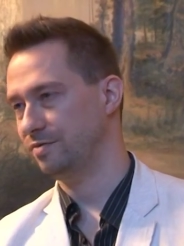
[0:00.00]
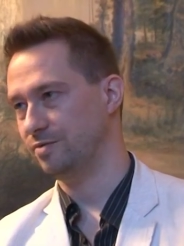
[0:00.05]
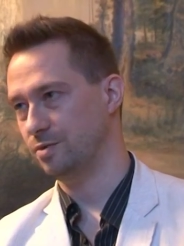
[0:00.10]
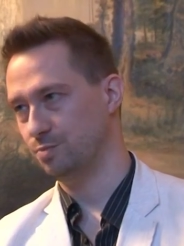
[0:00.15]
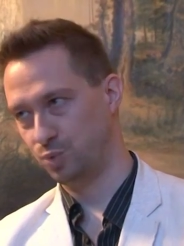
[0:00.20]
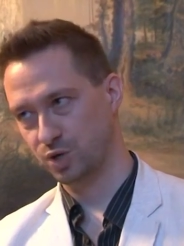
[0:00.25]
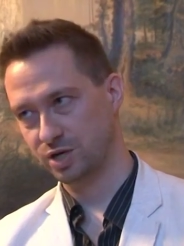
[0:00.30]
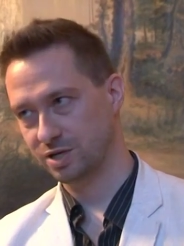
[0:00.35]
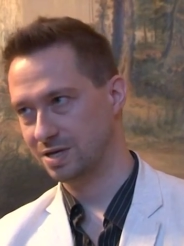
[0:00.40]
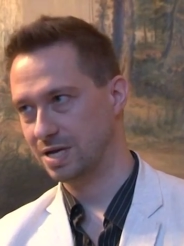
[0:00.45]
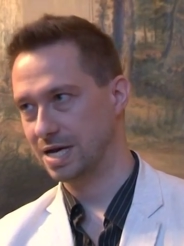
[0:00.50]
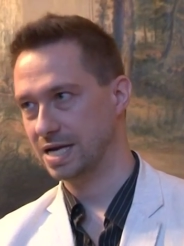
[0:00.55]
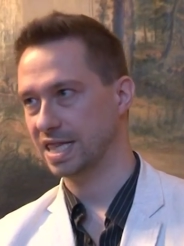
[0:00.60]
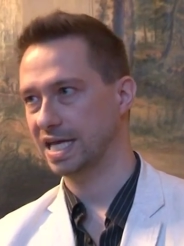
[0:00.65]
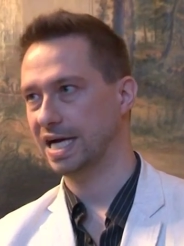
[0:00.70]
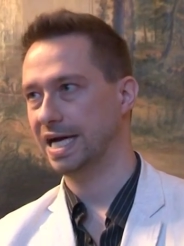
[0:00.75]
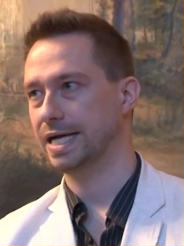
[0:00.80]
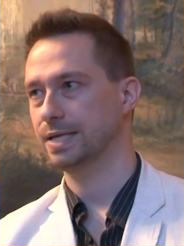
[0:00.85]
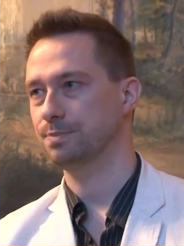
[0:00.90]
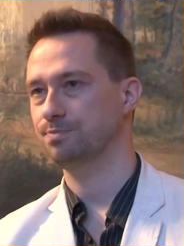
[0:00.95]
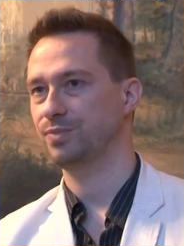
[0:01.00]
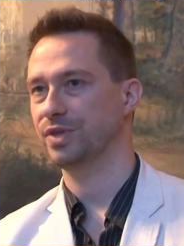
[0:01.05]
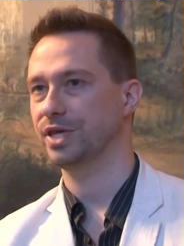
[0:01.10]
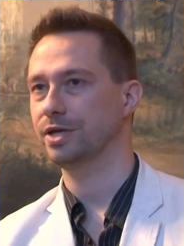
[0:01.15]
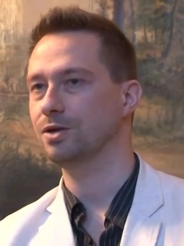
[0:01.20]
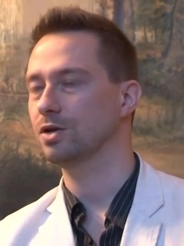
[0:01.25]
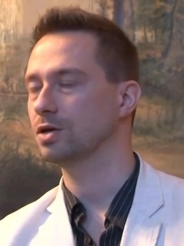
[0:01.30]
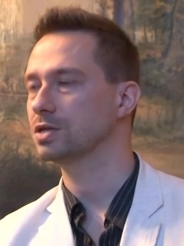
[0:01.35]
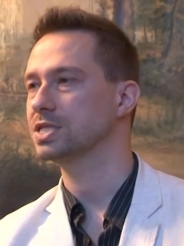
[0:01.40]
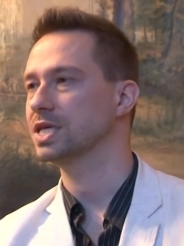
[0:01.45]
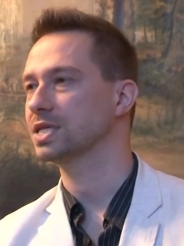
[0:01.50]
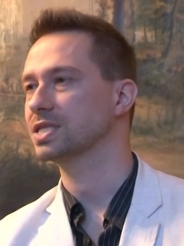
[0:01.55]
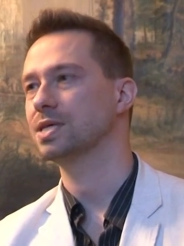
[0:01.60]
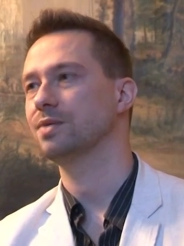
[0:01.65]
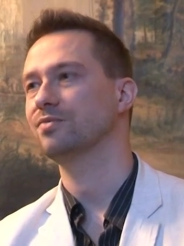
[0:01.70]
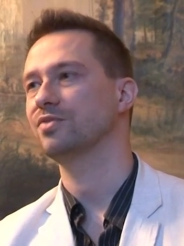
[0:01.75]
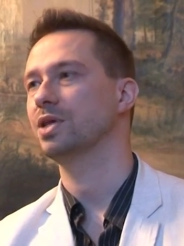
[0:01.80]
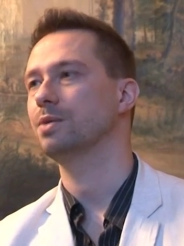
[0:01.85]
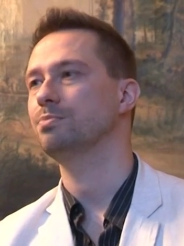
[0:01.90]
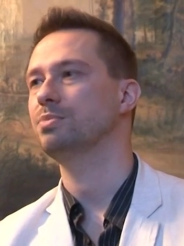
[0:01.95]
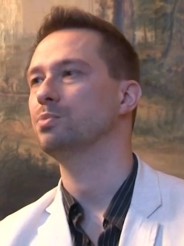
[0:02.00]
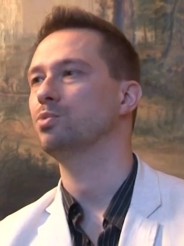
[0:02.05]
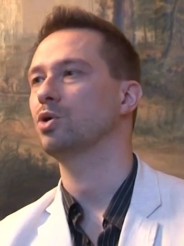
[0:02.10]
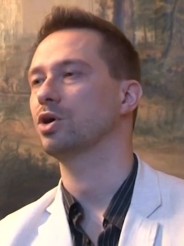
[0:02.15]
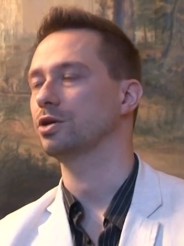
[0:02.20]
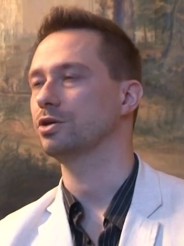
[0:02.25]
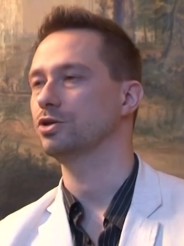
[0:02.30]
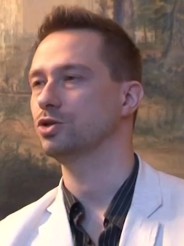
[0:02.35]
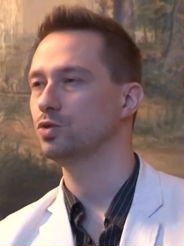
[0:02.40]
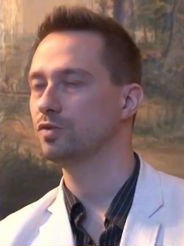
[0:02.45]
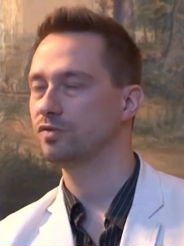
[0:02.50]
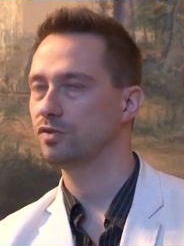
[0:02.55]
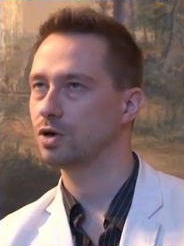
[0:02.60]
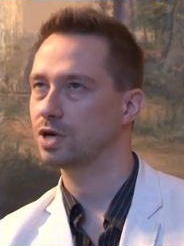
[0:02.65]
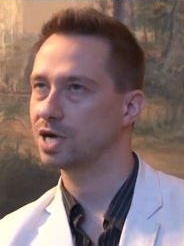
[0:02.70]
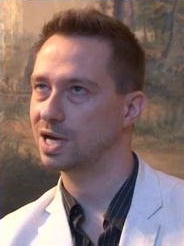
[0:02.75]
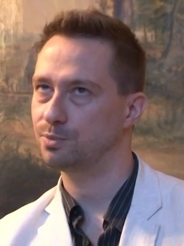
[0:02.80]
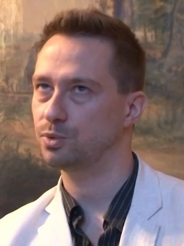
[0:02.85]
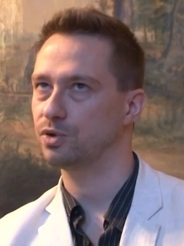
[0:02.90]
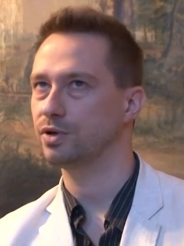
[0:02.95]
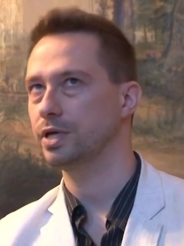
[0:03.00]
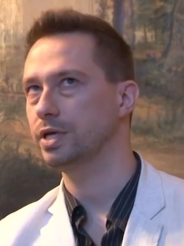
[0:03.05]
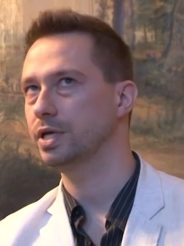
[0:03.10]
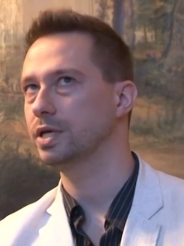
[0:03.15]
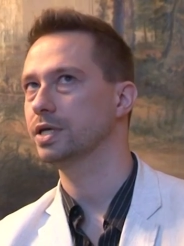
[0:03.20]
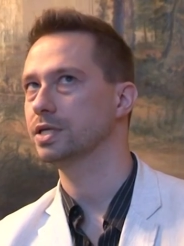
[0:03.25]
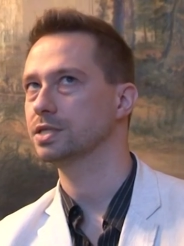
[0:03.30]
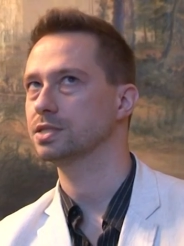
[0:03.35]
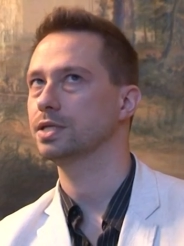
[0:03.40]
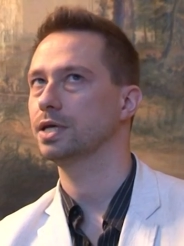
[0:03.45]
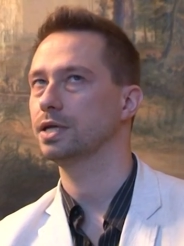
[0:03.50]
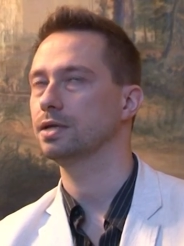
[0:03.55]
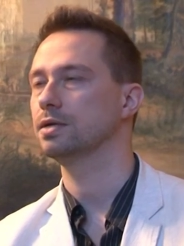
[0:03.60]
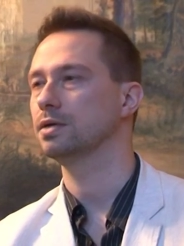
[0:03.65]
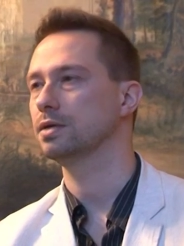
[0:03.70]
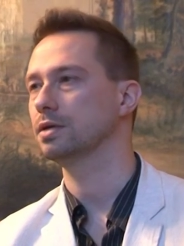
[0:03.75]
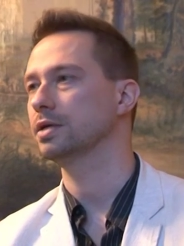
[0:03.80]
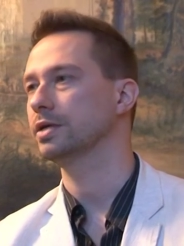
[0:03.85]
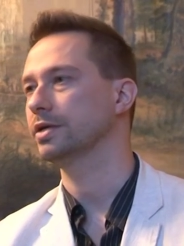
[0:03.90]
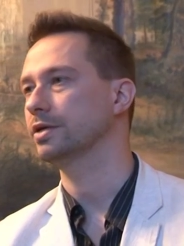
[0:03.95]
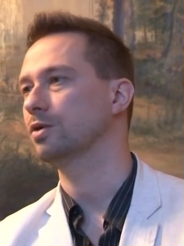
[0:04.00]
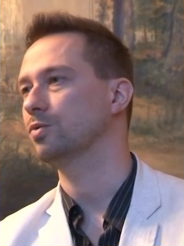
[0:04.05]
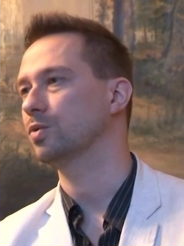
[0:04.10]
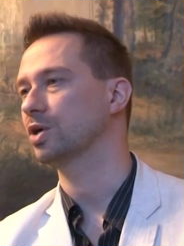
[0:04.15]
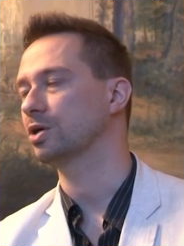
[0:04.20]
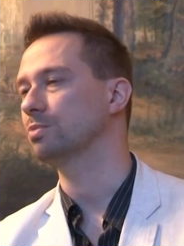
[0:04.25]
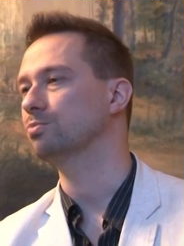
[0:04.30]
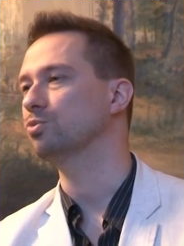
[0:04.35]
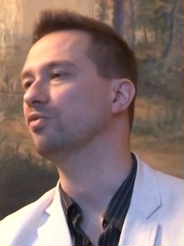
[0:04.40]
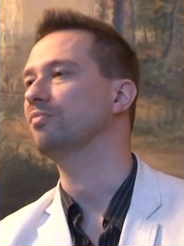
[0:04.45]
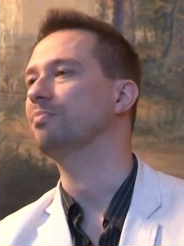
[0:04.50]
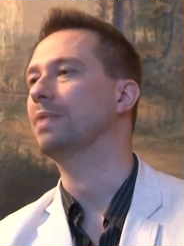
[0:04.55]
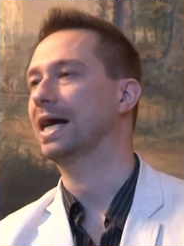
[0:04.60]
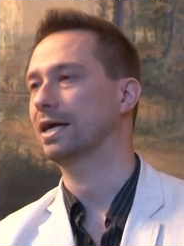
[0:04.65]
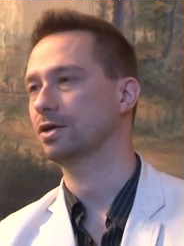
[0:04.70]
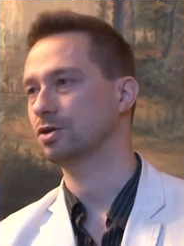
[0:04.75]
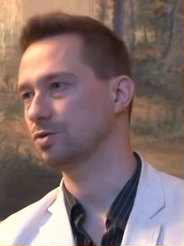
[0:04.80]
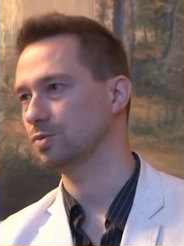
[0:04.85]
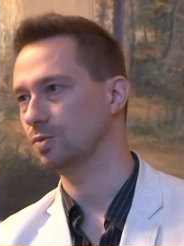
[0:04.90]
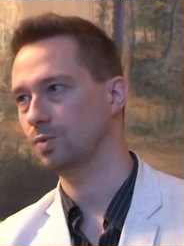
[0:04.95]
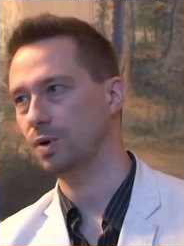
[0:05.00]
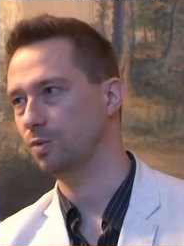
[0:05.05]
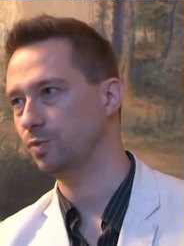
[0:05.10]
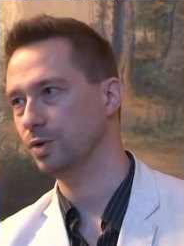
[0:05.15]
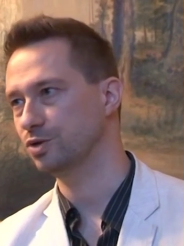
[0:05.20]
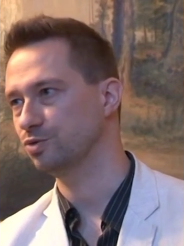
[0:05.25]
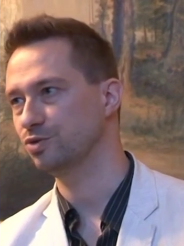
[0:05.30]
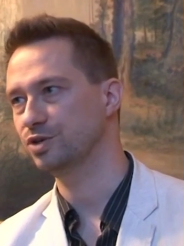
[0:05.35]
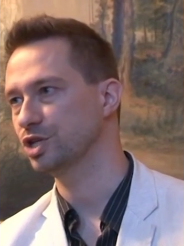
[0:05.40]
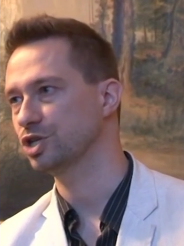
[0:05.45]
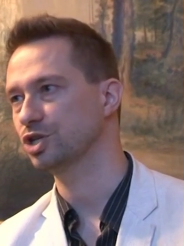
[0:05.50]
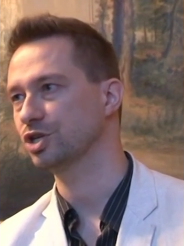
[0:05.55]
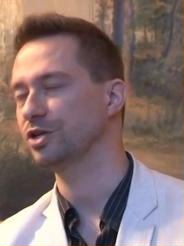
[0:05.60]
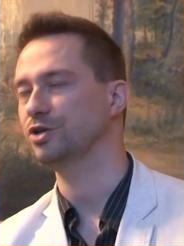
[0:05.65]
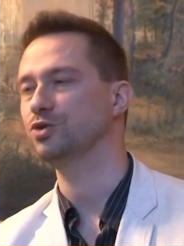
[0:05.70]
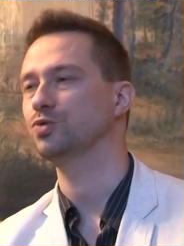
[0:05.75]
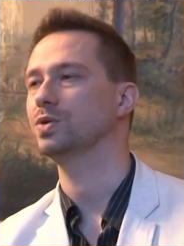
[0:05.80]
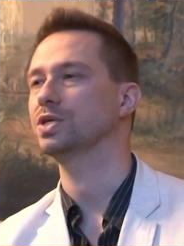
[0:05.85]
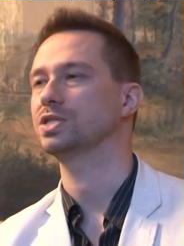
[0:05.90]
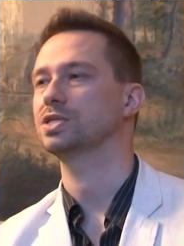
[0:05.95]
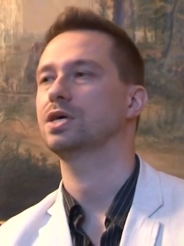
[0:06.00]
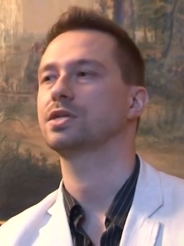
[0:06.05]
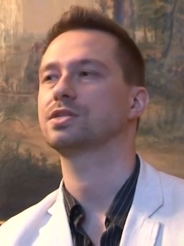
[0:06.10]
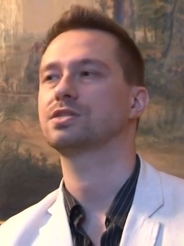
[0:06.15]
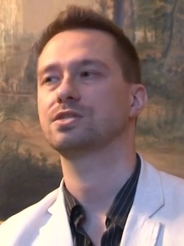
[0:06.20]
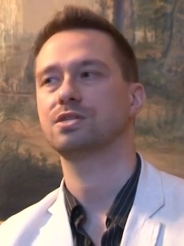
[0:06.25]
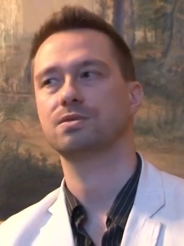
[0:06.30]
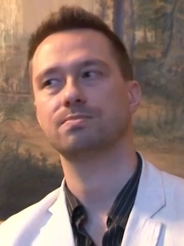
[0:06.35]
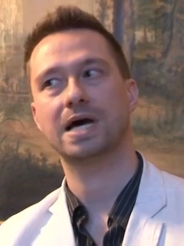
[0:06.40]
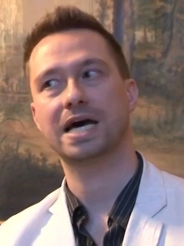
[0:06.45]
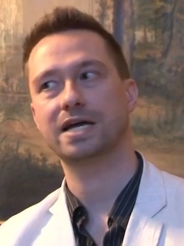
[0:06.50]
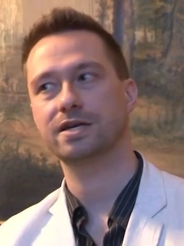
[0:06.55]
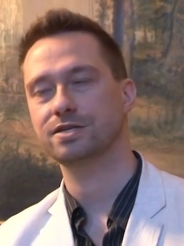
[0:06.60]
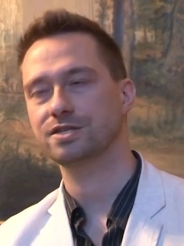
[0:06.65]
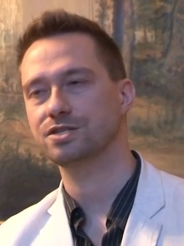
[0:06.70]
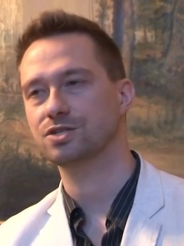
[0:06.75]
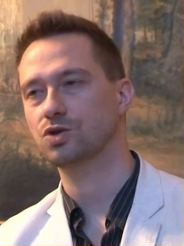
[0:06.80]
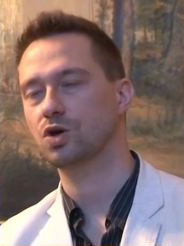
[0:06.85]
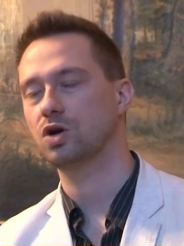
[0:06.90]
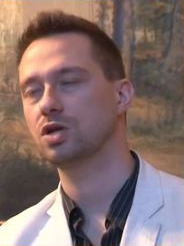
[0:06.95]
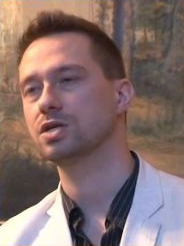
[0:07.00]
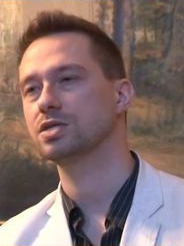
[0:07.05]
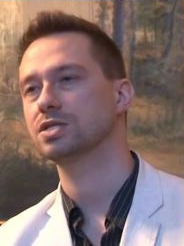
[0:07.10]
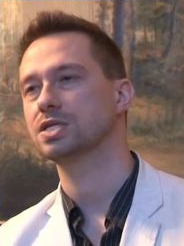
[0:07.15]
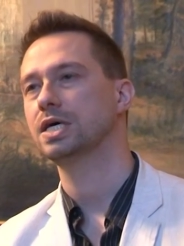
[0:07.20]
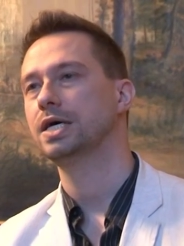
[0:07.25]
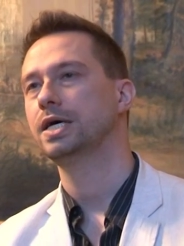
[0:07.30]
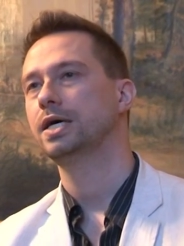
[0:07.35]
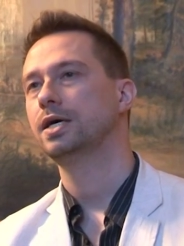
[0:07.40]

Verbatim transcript: If you put it like that, it looks like something that people are going to do for a couple of years, and then uh, you know, we're going to move back to what we traditionally do as arts and humanities scholars.